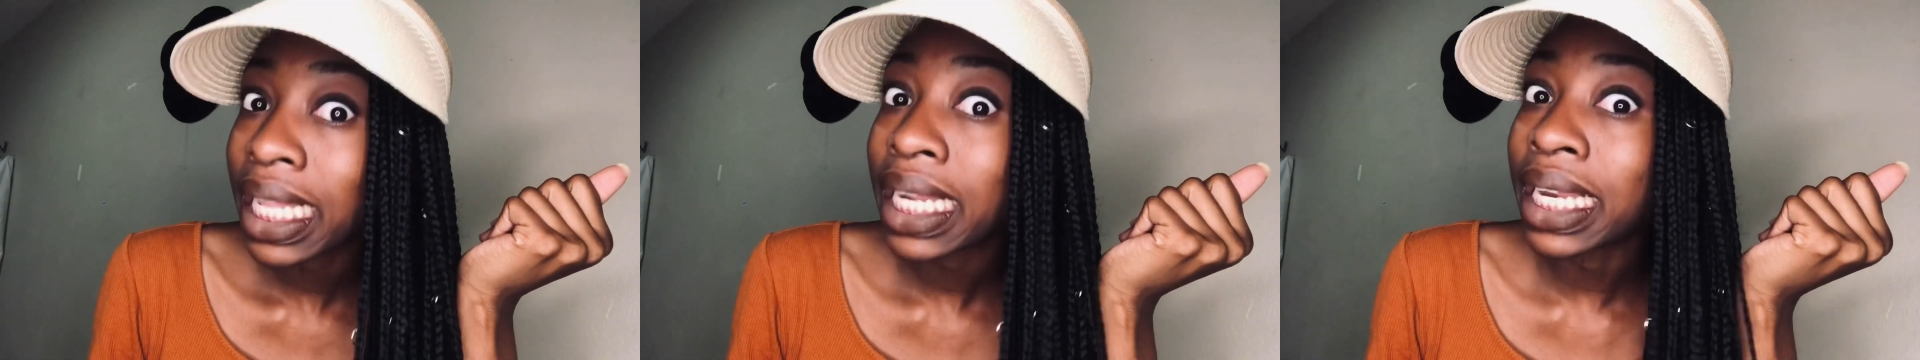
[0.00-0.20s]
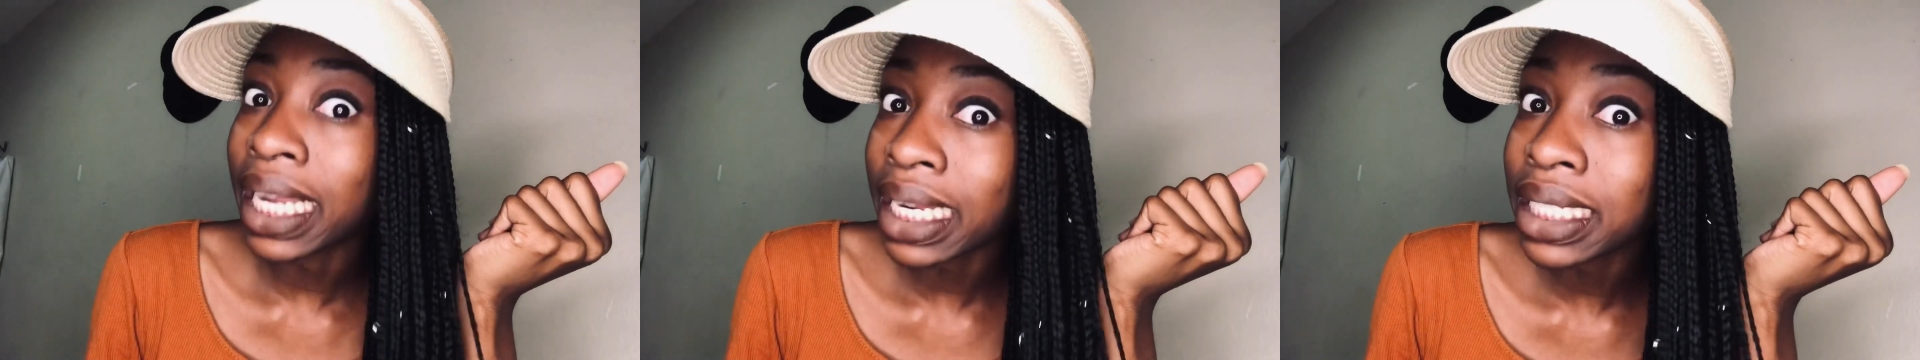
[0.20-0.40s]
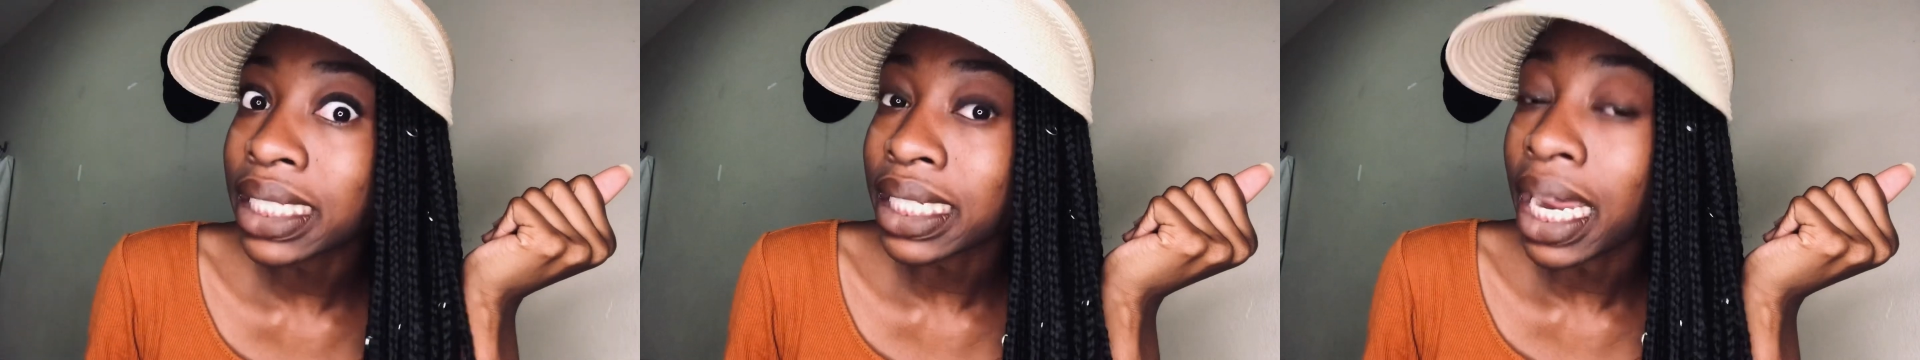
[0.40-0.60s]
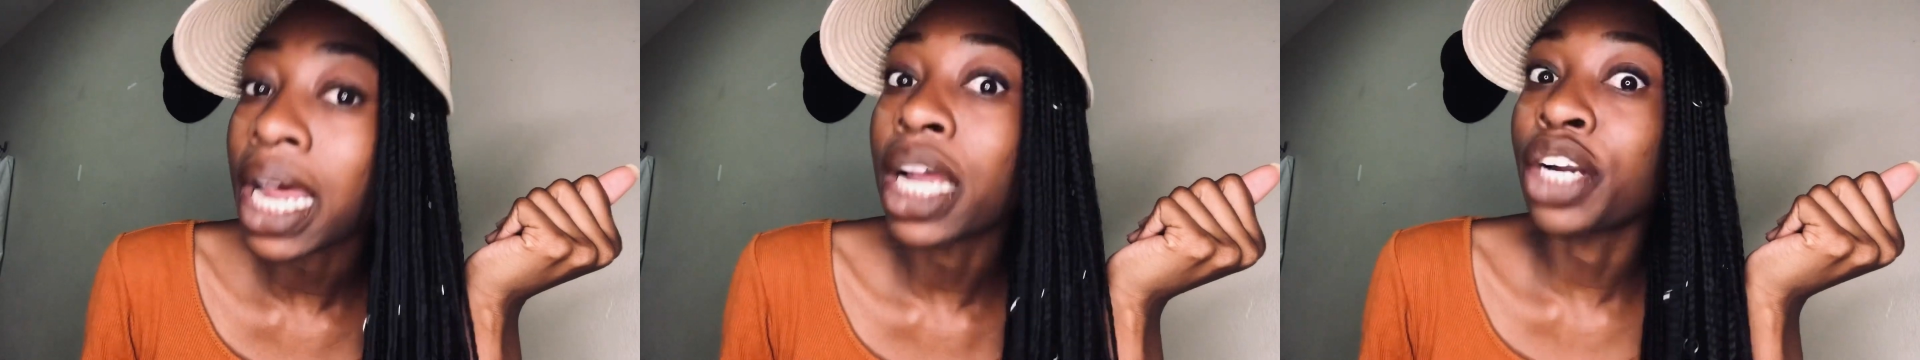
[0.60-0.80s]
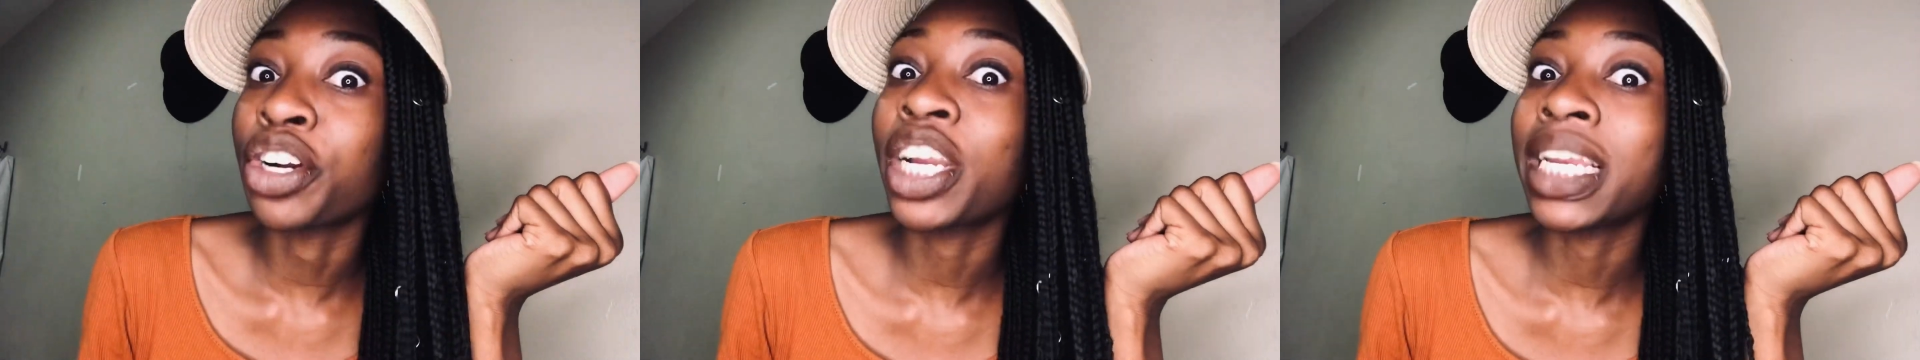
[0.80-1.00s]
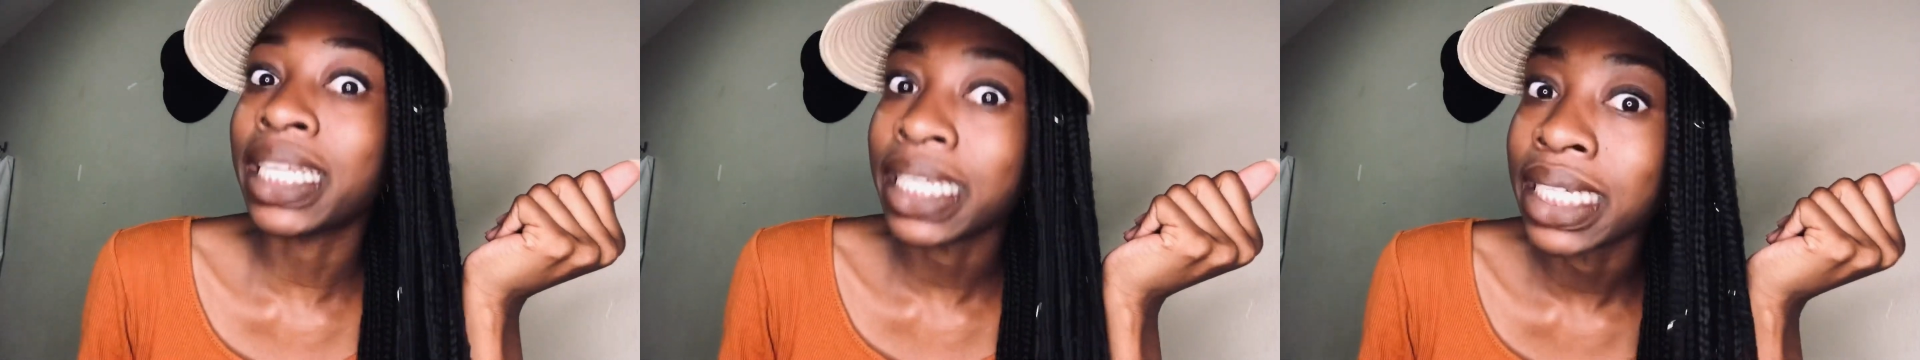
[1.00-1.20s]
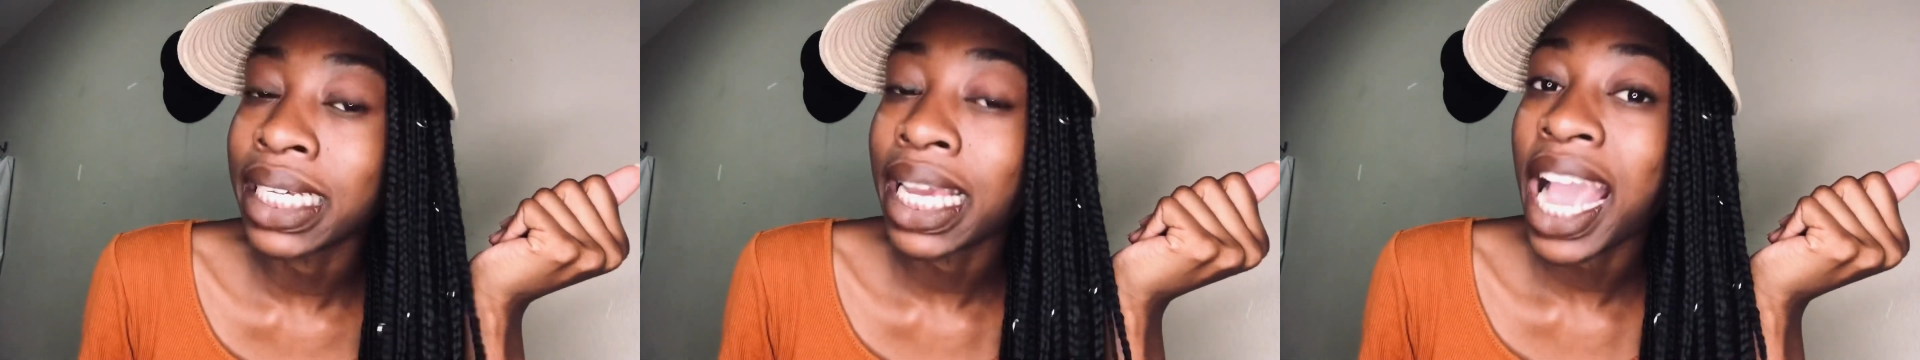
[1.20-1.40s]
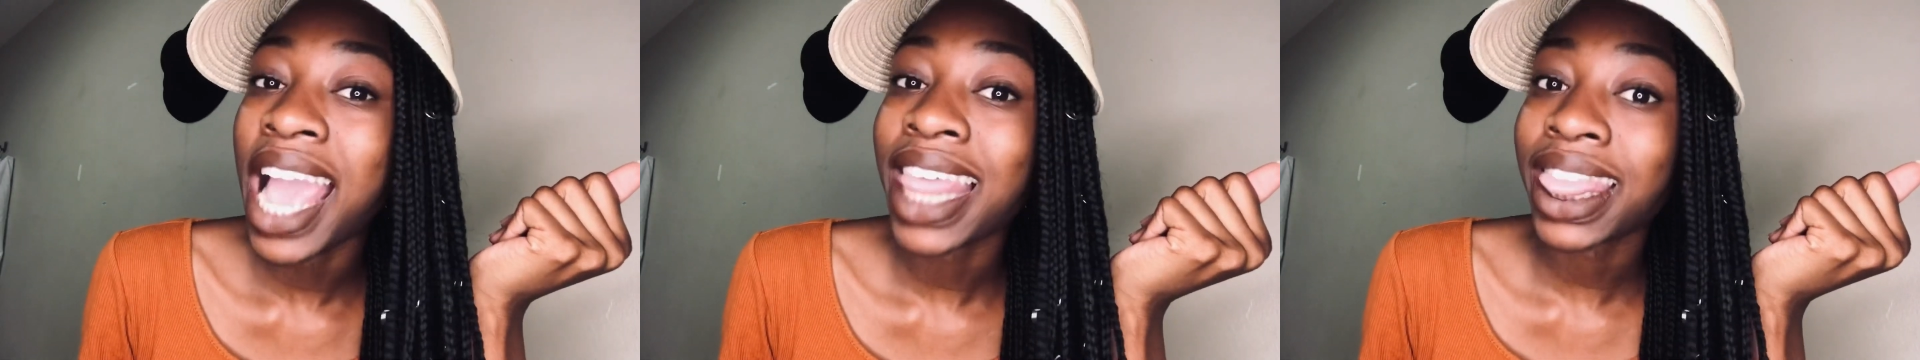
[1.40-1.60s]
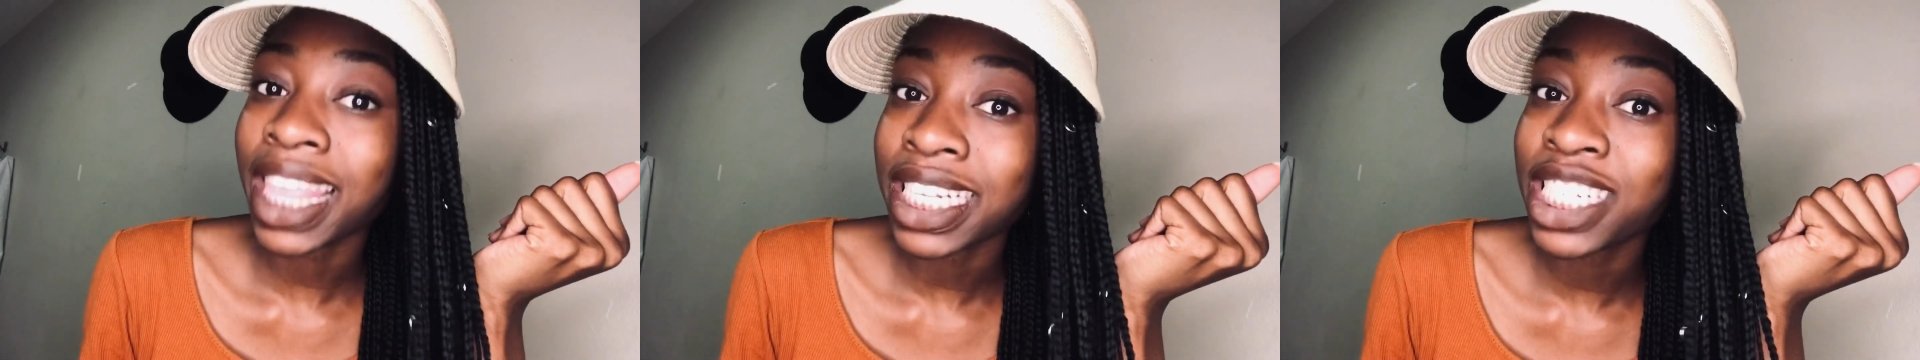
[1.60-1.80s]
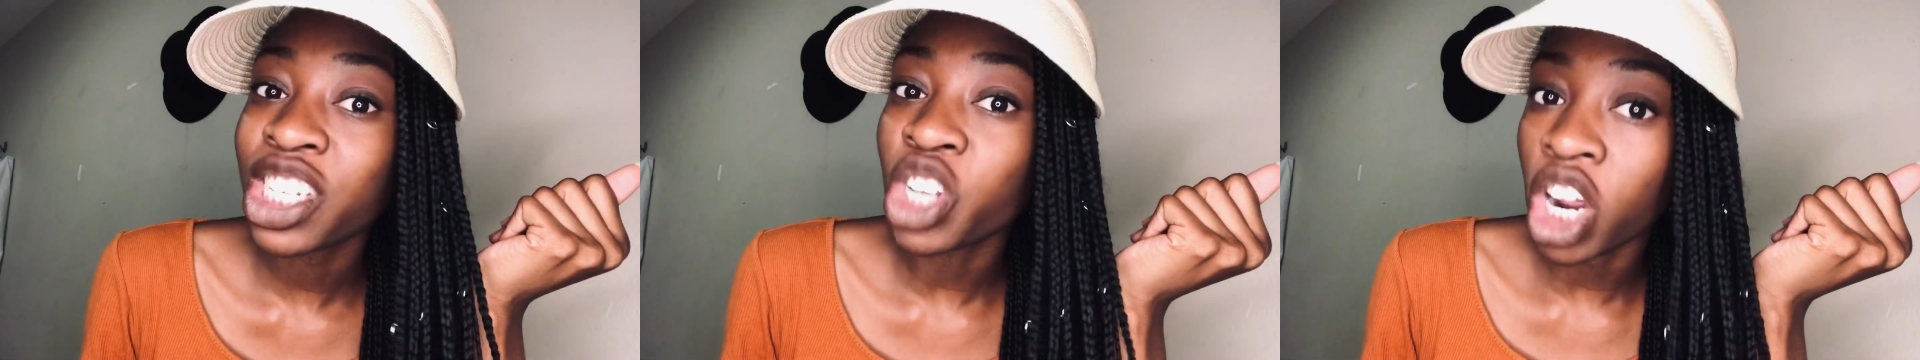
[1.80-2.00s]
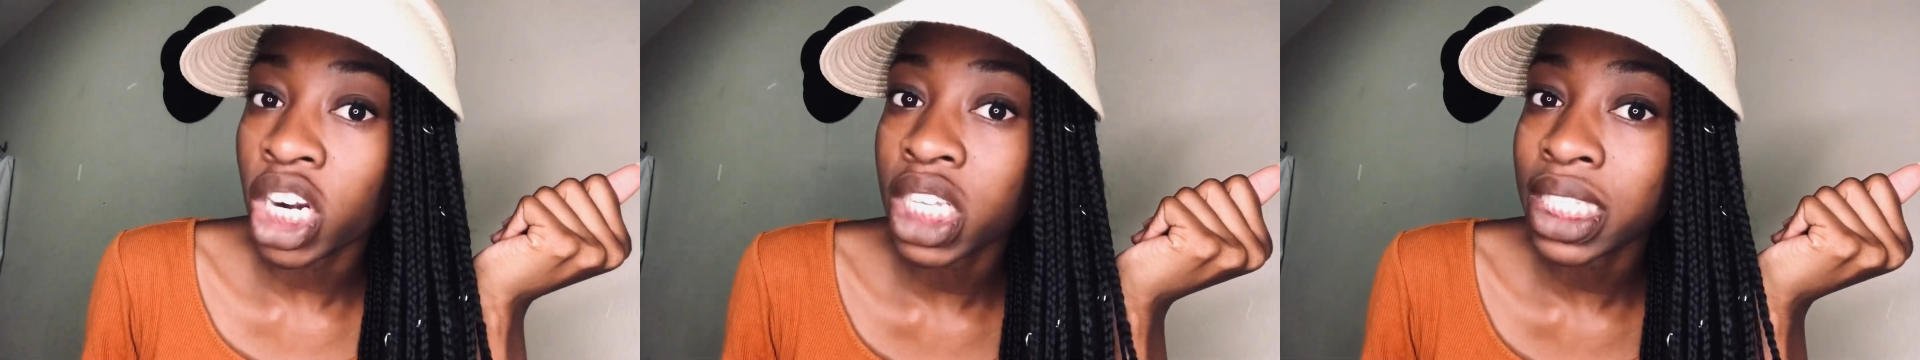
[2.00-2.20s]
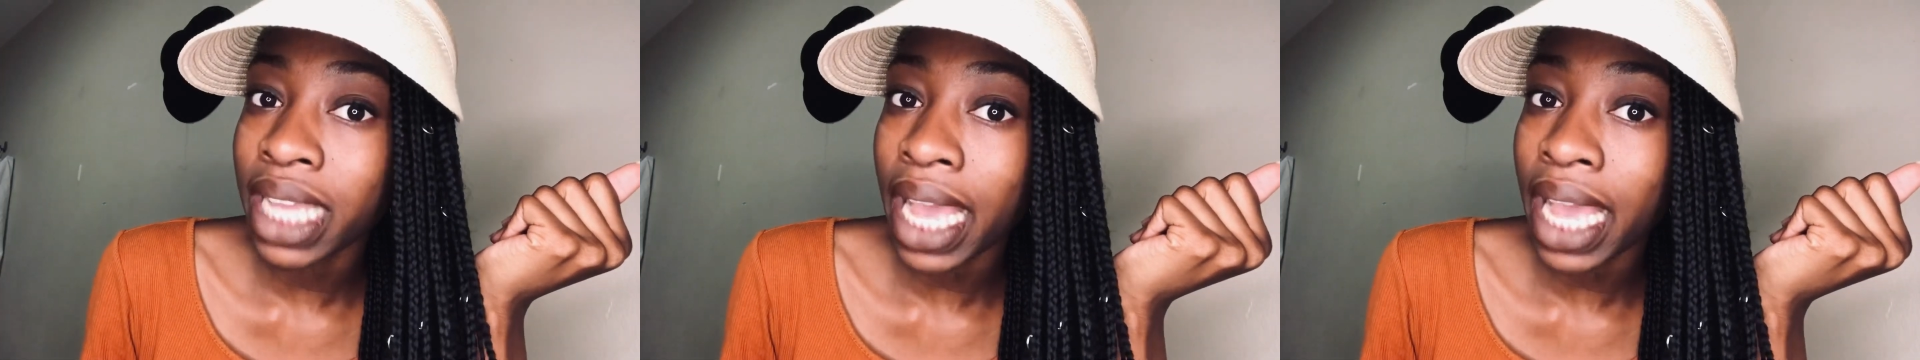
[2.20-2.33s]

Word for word: literally thirty dollars,